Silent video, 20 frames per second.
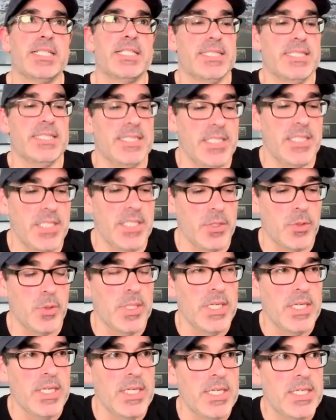you,
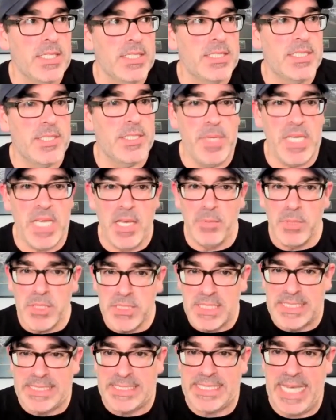to be able
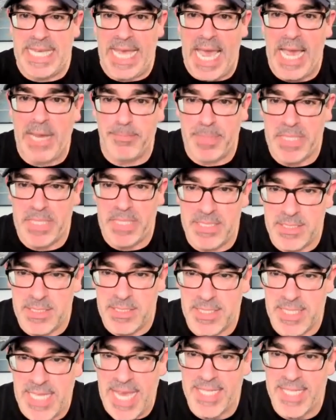to tap
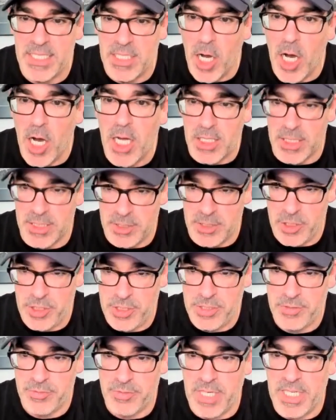into that
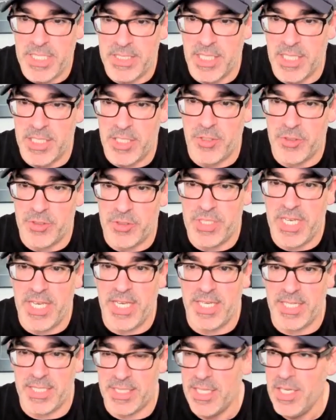knowledge, right? Like you're
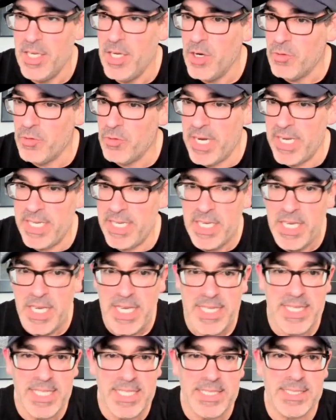saying, right?
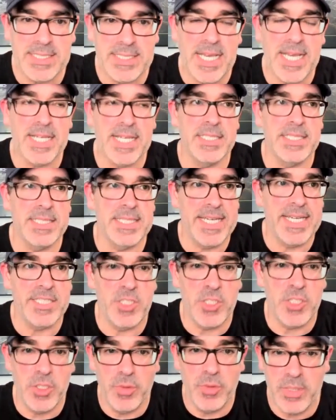These guys, they
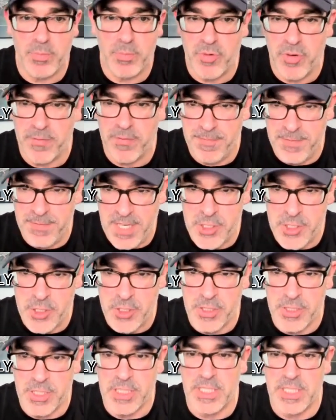do it
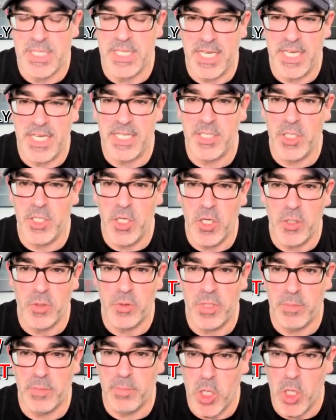professionally. They
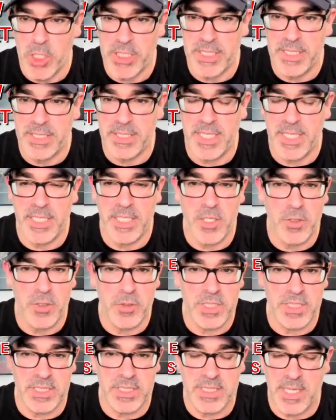know the market, they
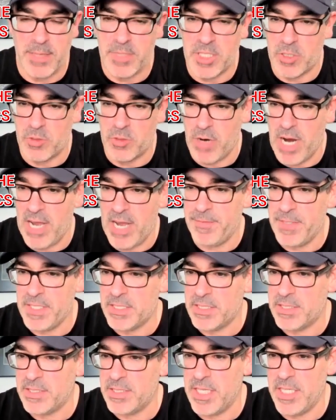know the
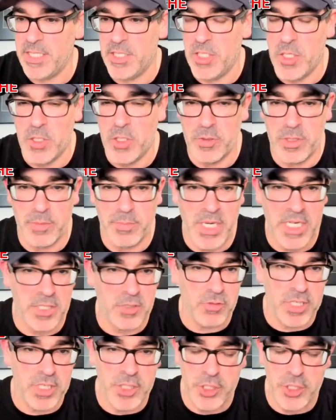demographics, they know the
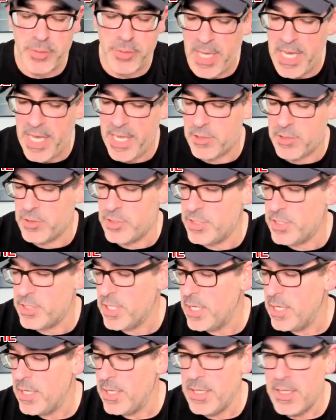migration patterns.
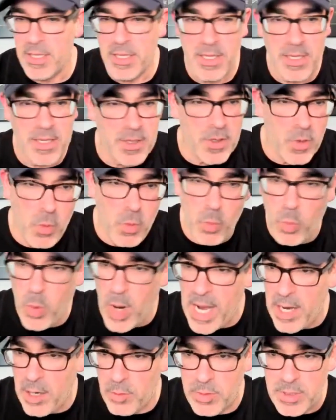
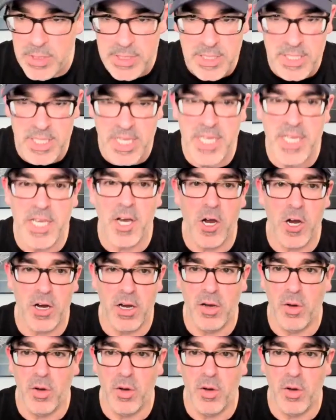Wow, they are a